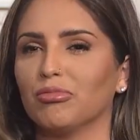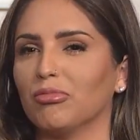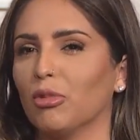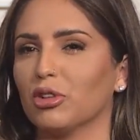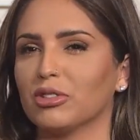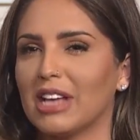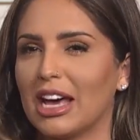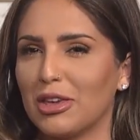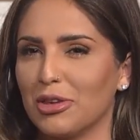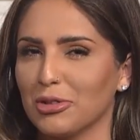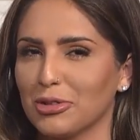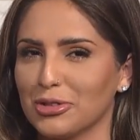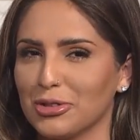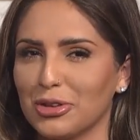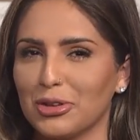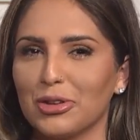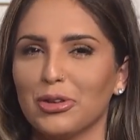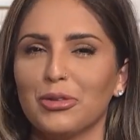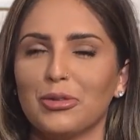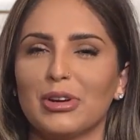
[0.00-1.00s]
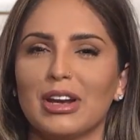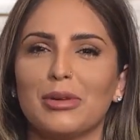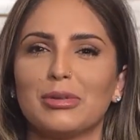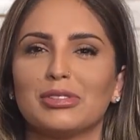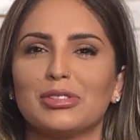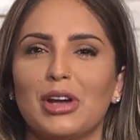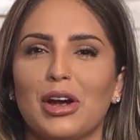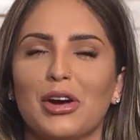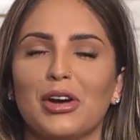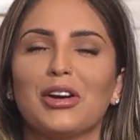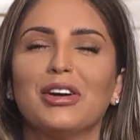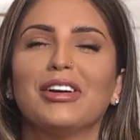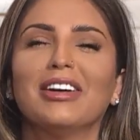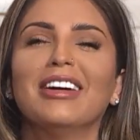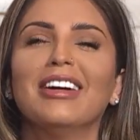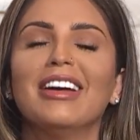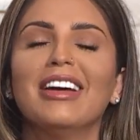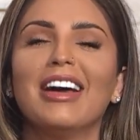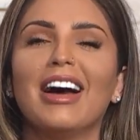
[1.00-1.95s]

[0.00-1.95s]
2 años, when I was younger,